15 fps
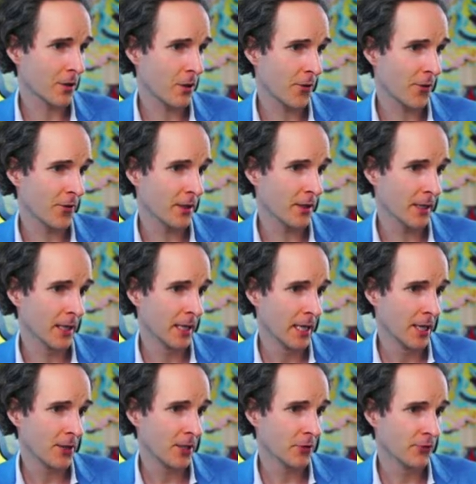on the,
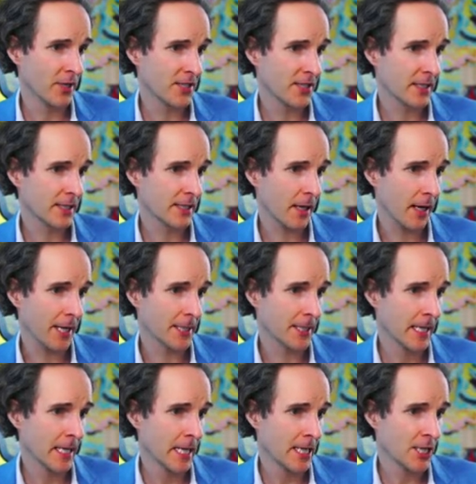the risk side.
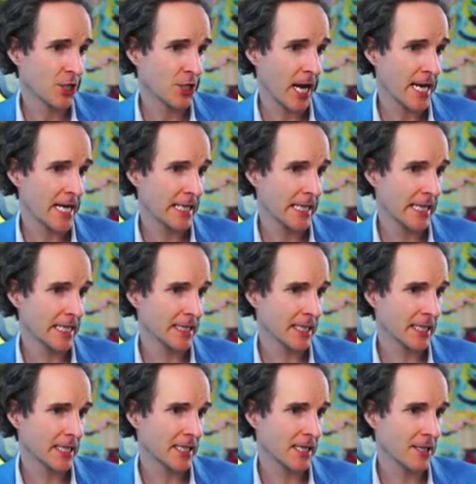Jade lizard
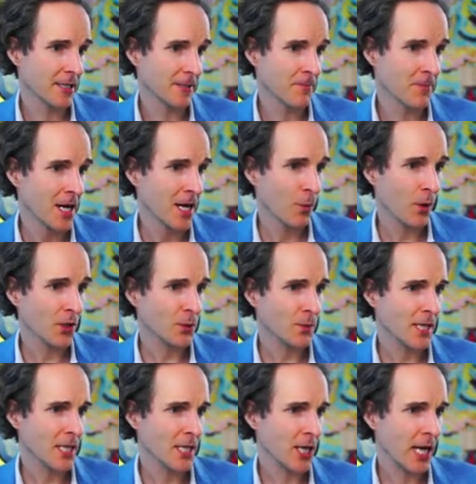season. What's with
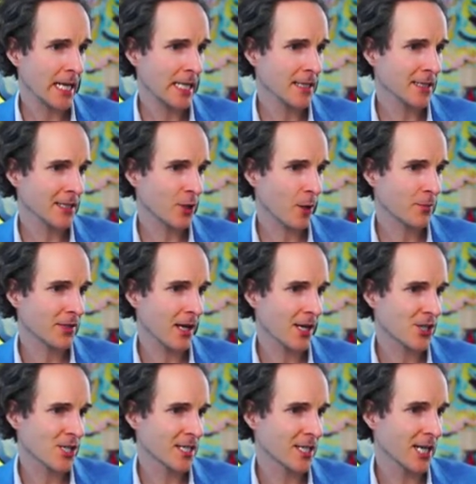the jade lizard
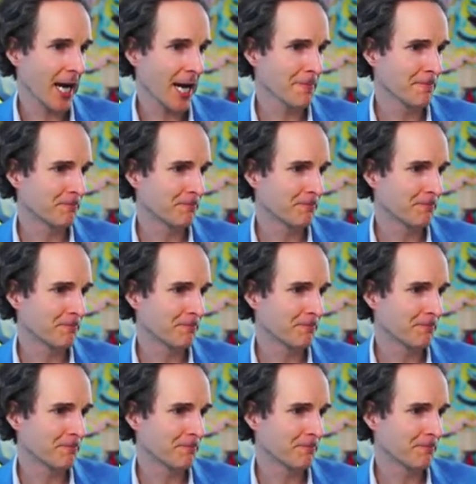obsession, Jay?